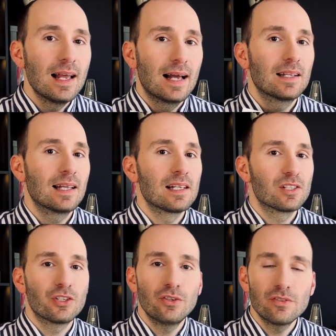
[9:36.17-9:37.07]
and it has a
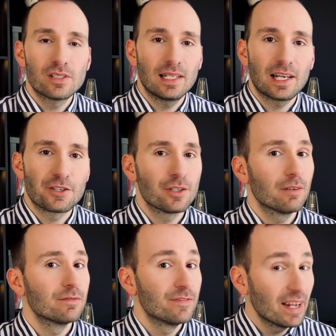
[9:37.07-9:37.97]
huge selection
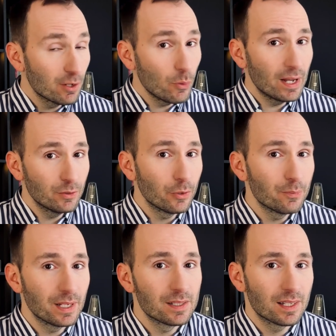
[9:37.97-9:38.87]
of very well-known
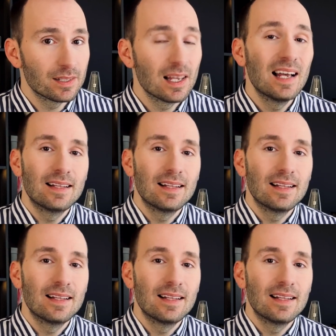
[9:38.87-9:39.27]
pieces,